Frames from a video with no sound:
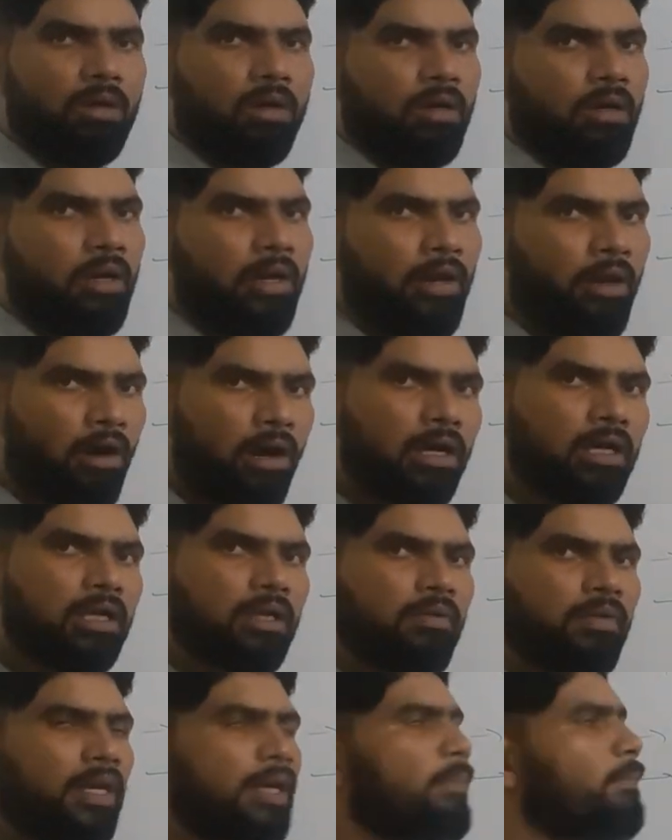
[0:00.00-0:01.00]
not
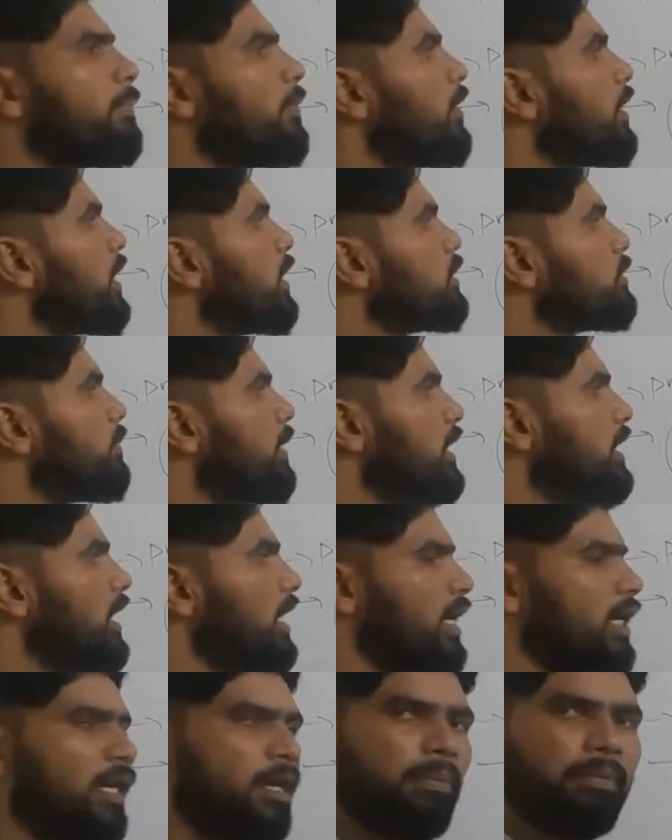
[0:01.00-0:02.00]
given importance by the
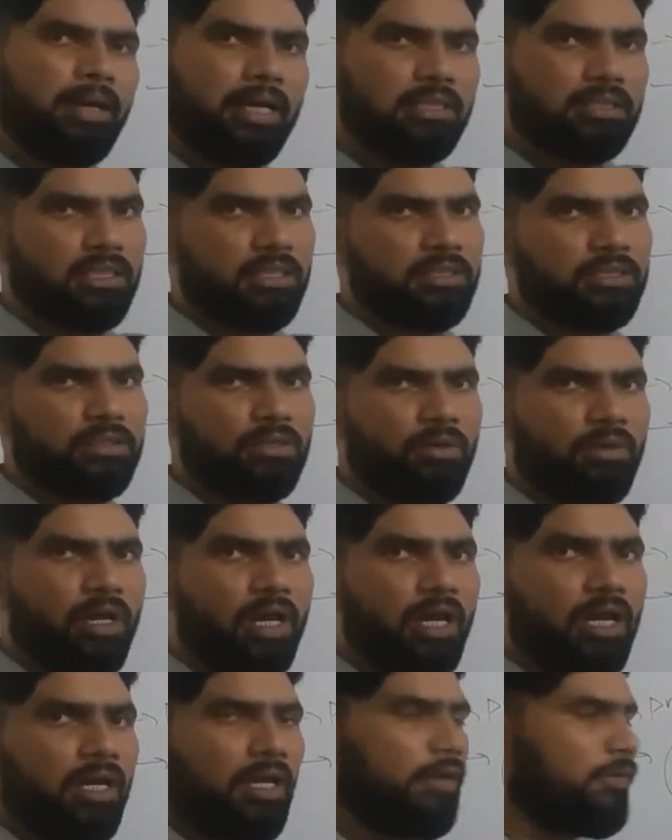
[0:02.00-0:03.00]
enterprises,
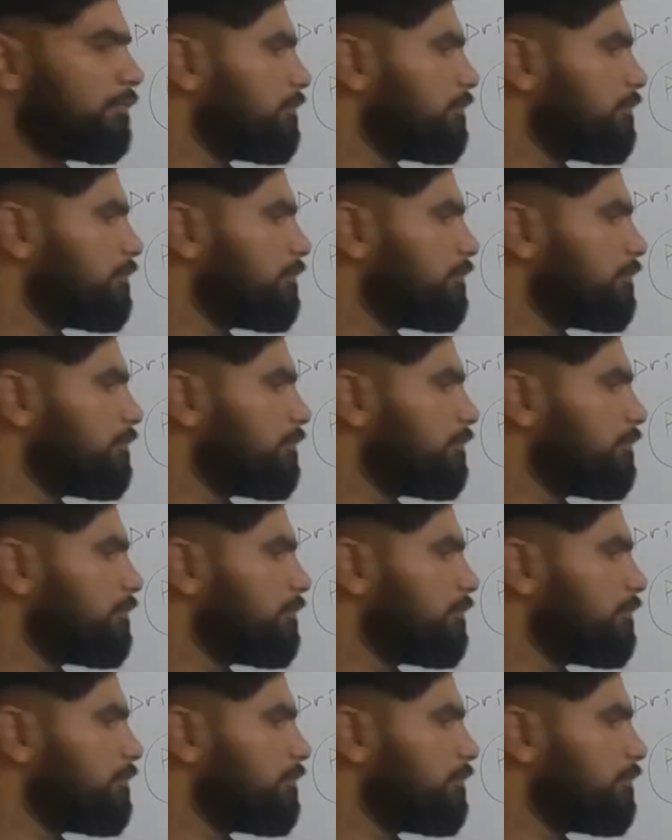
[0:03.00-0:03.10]
okay. If